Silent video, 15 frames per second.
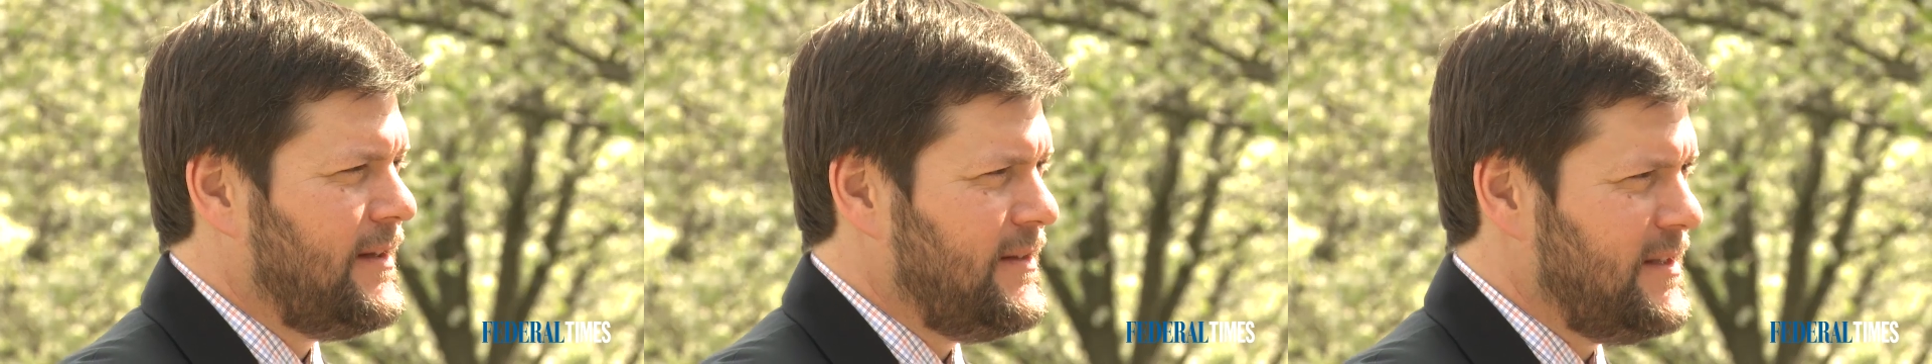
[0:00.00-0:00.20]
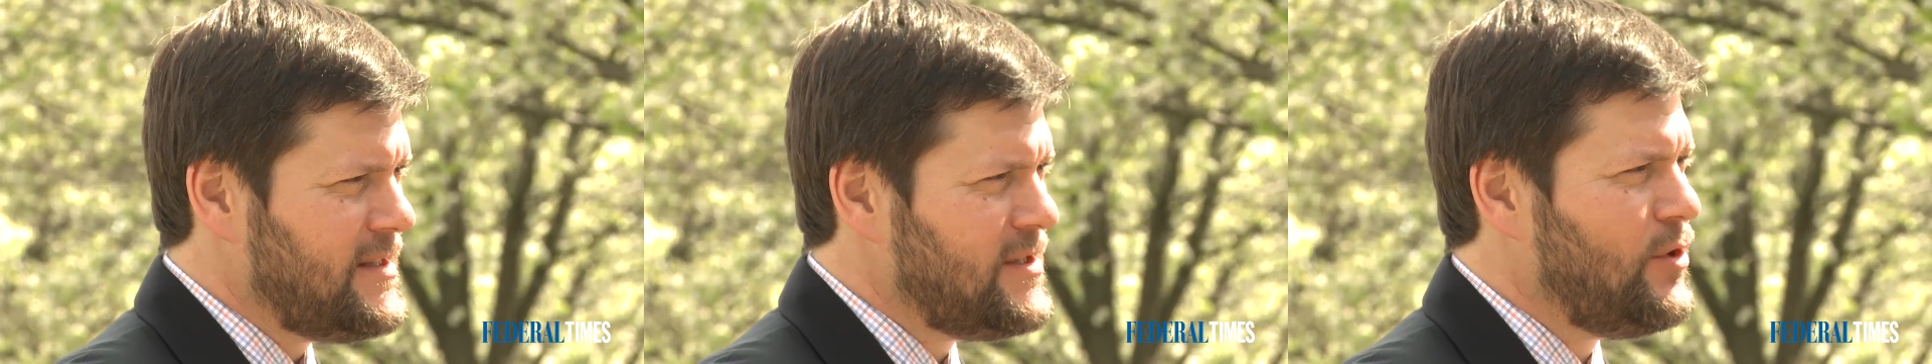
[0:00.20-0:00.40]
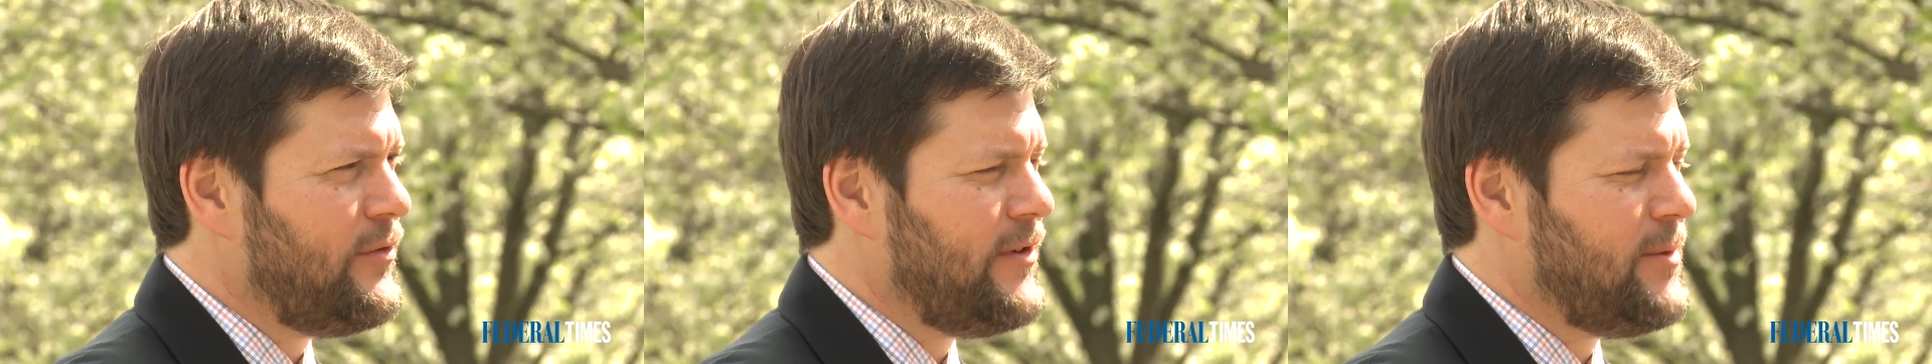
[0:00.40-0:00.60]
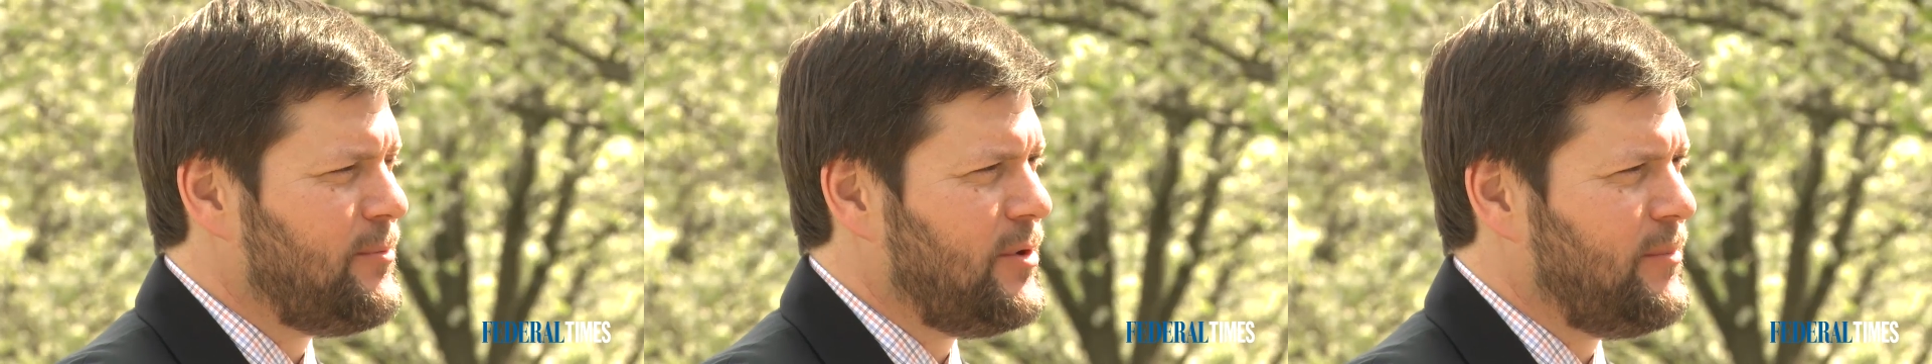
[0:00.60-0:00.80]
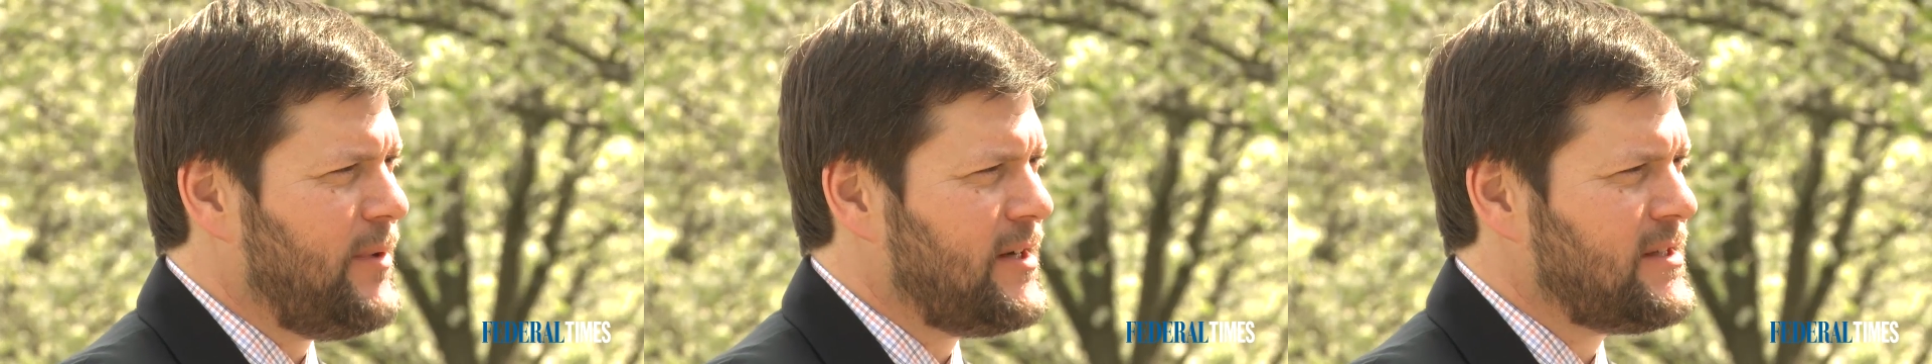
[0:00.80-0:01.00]
This
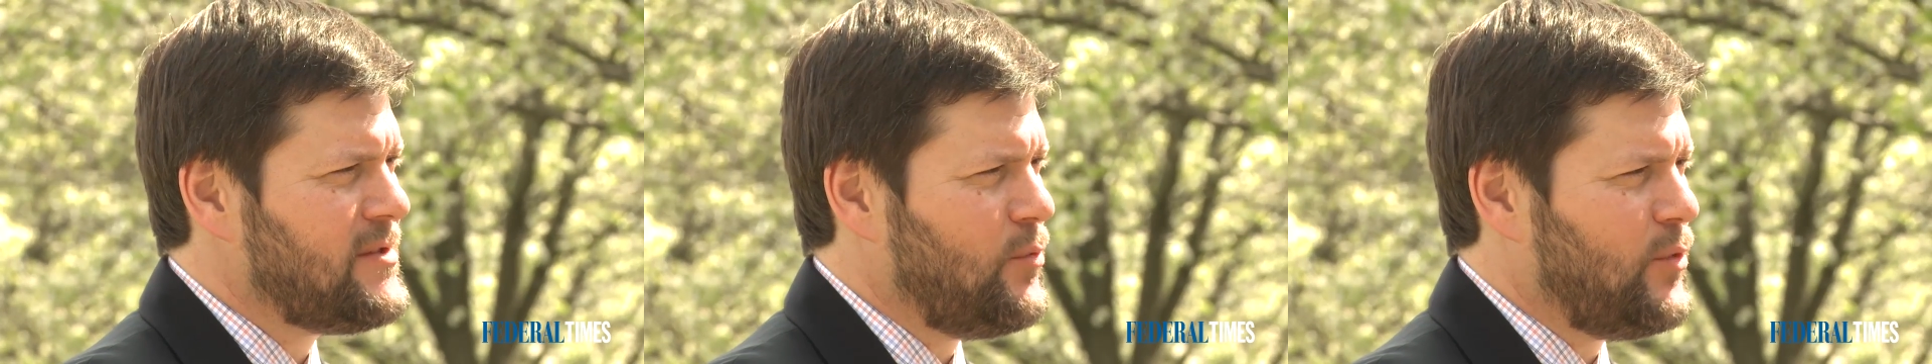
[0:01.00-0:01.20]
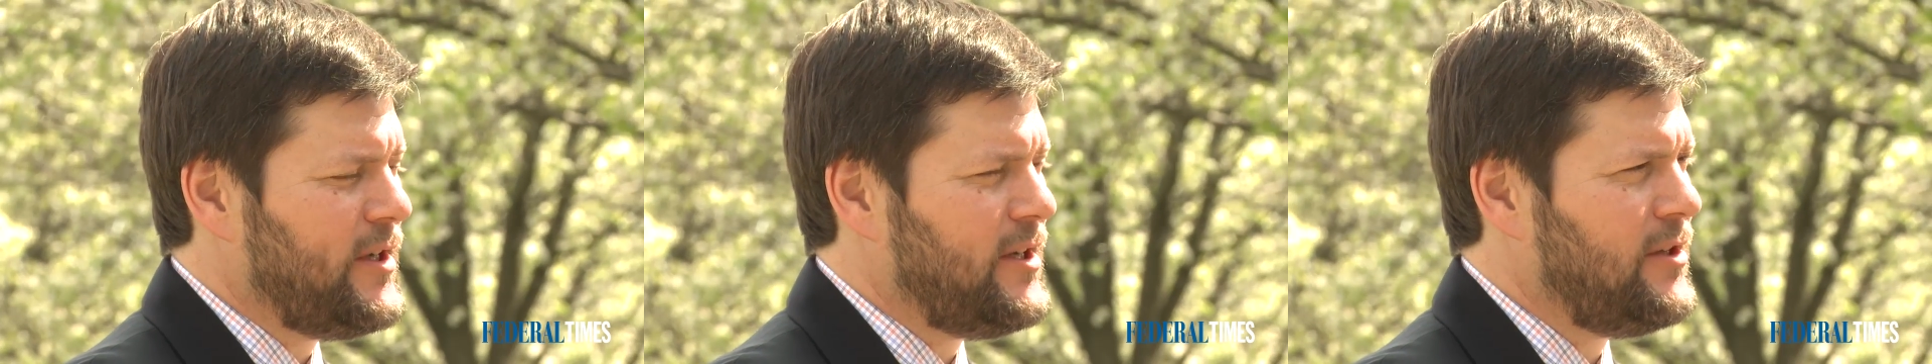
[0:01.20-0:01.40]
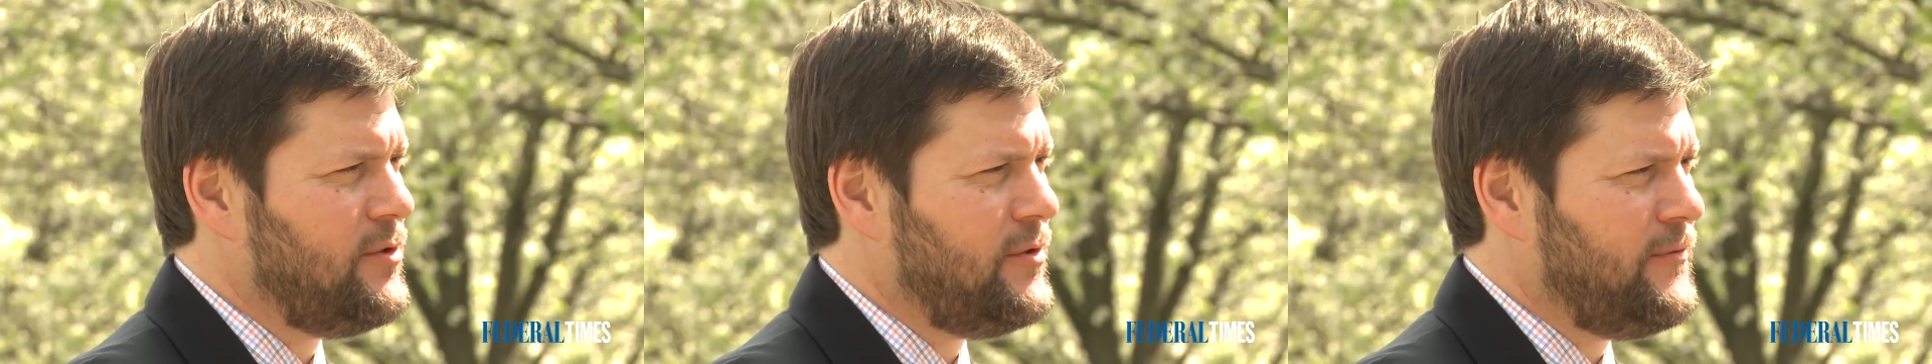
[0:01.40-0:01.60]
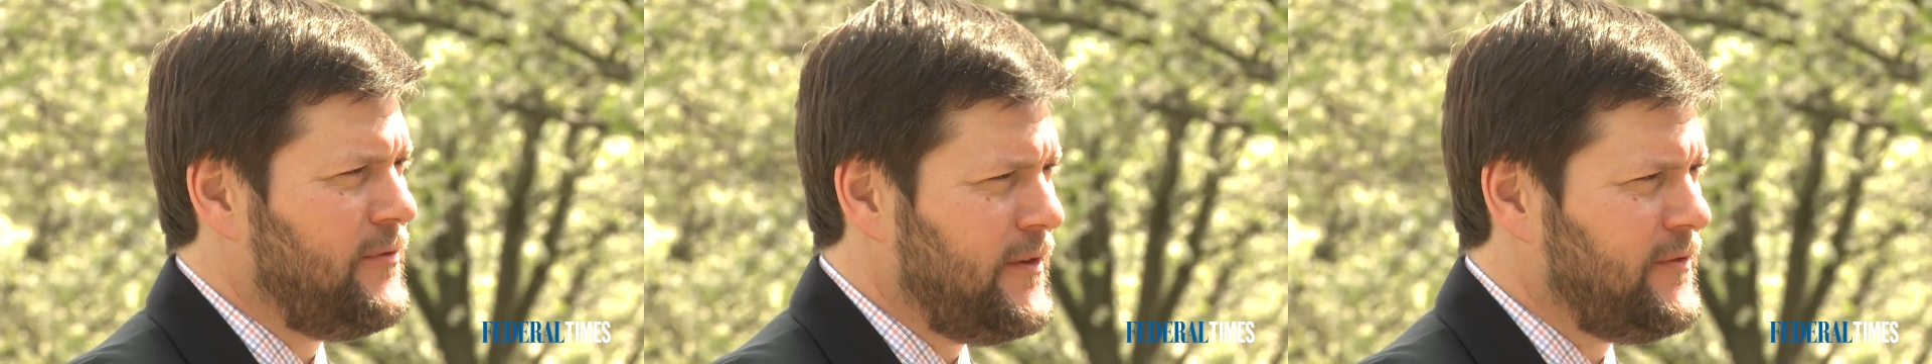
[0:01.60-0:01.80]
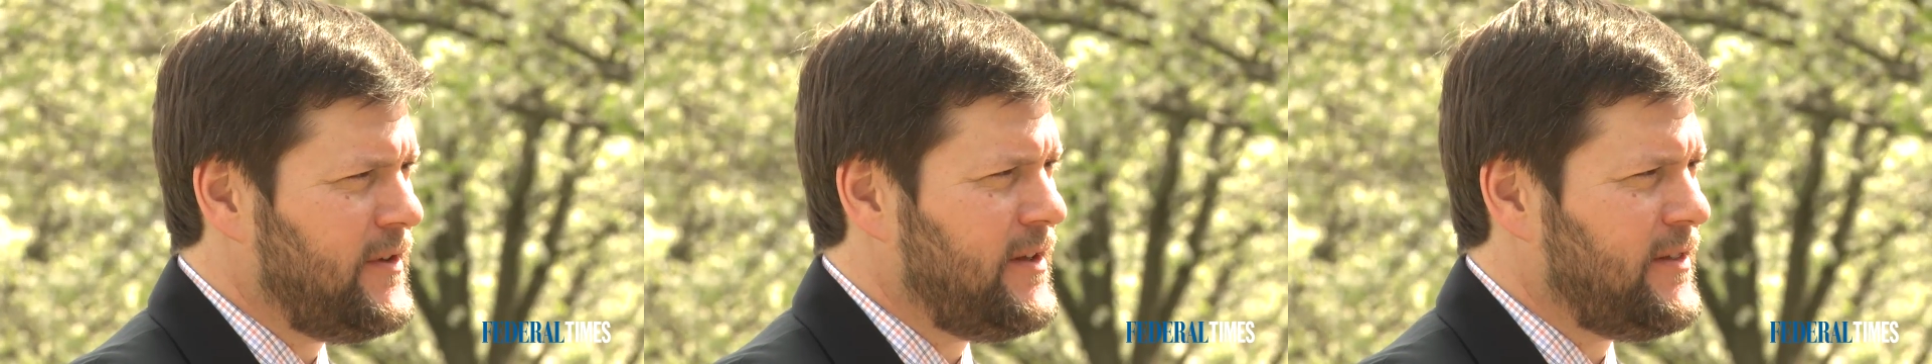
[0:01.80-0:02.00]
November marks the
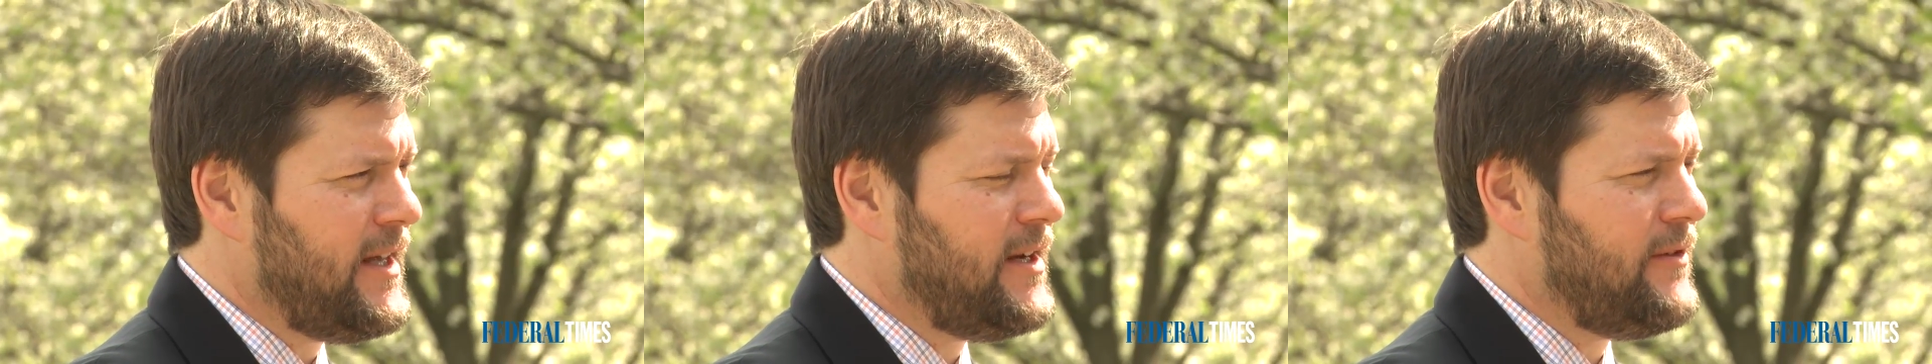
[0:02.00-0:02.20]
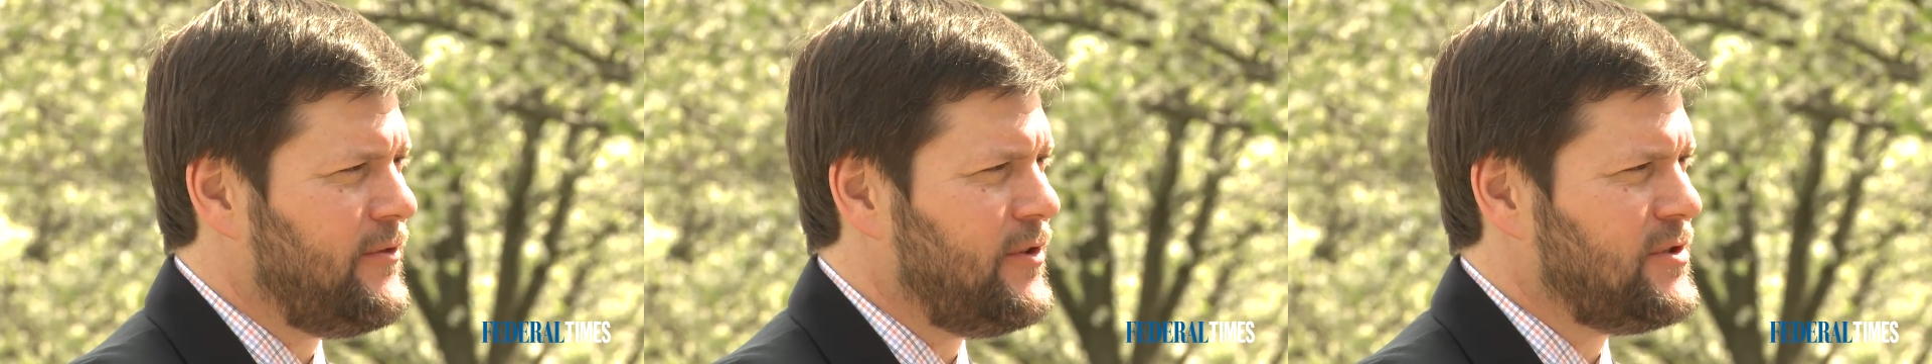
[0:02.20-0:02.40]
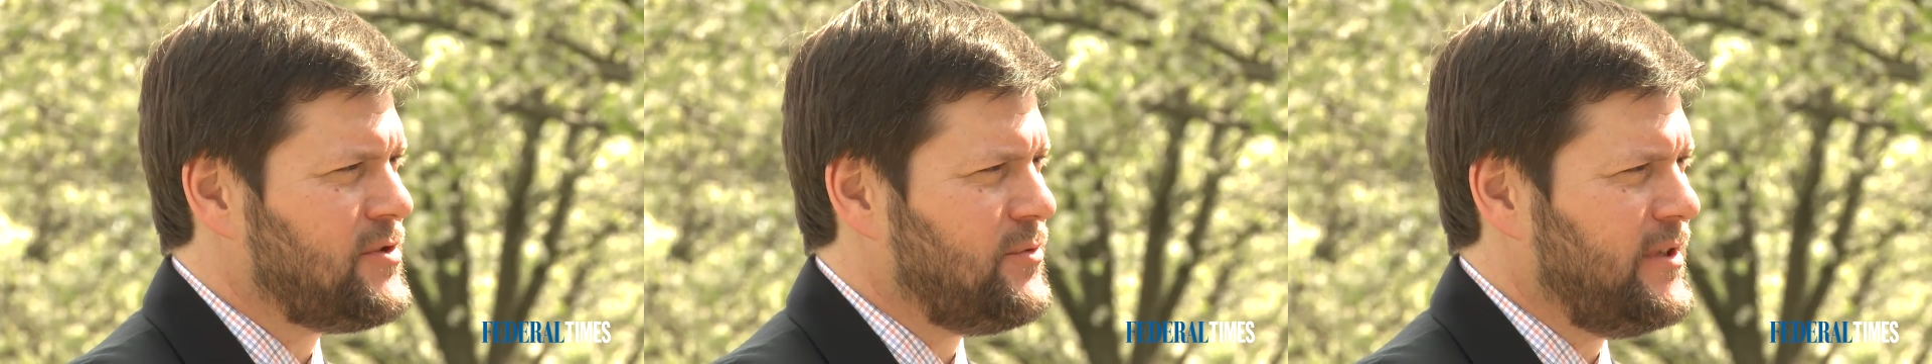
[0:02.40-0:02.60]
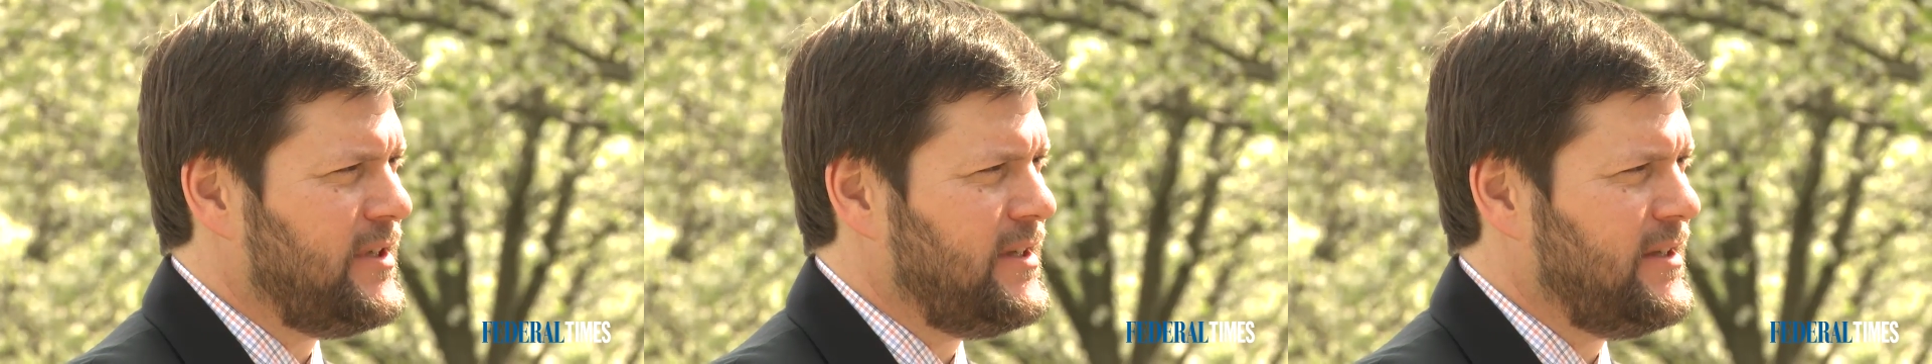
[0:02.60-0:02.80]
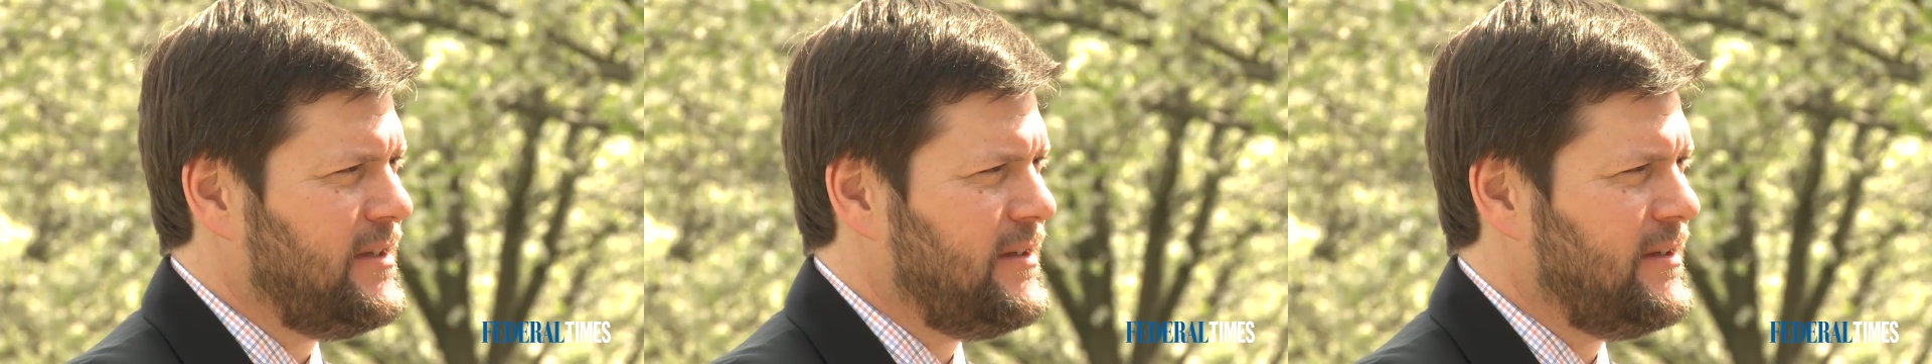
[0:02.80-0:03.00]
150th anniversary